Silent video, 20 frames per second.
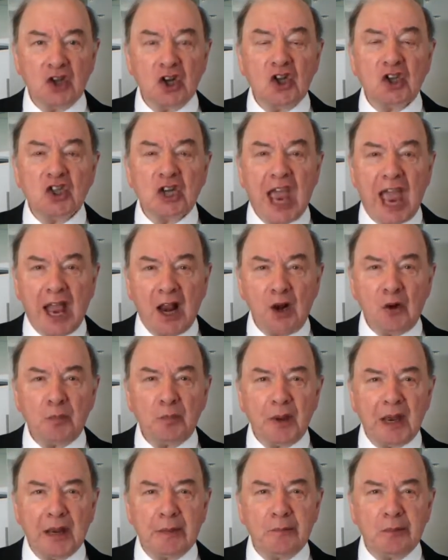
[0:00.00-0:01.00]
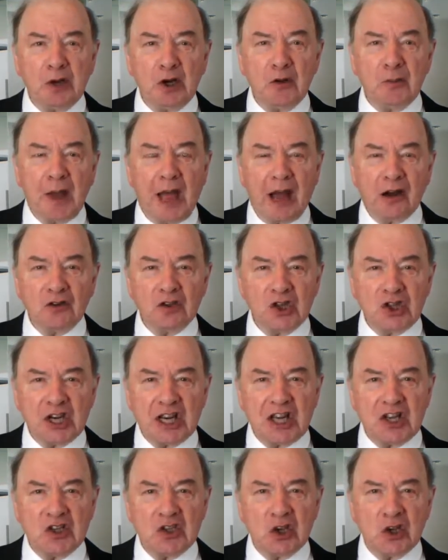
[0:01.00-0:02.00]
to tell people about
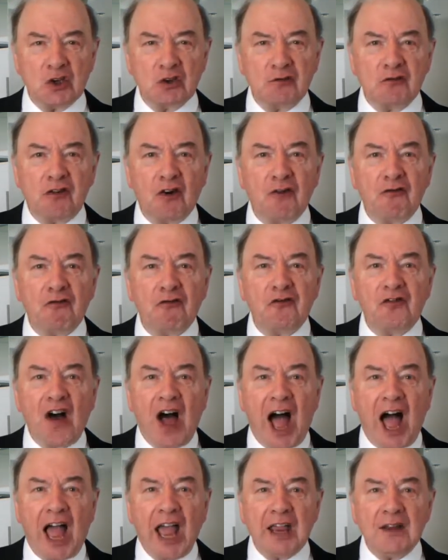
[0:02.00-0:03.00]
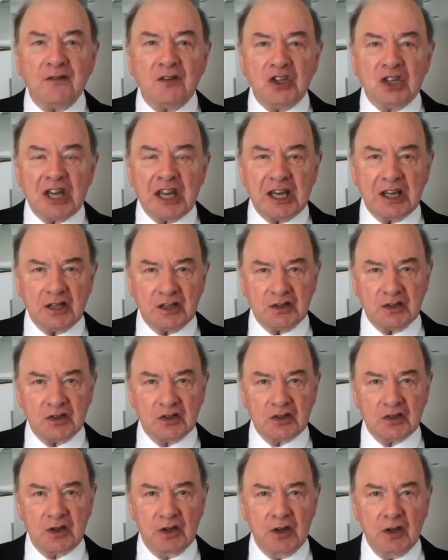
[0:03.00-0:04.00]
Jesus for 5
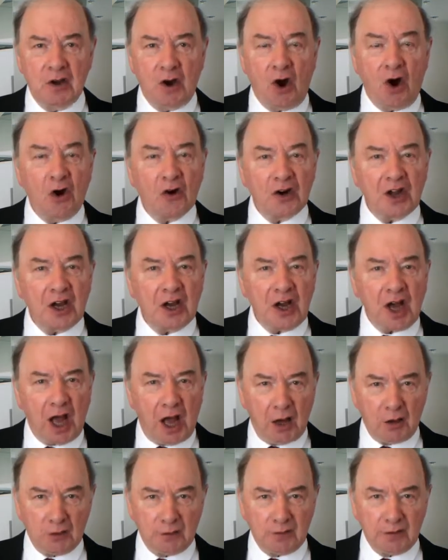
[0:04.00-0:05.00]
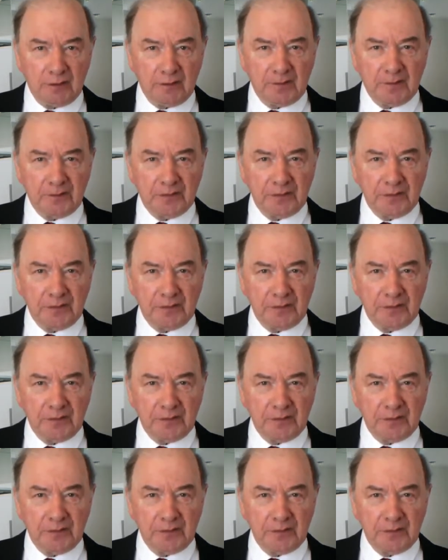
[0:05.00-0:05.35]
years on her own.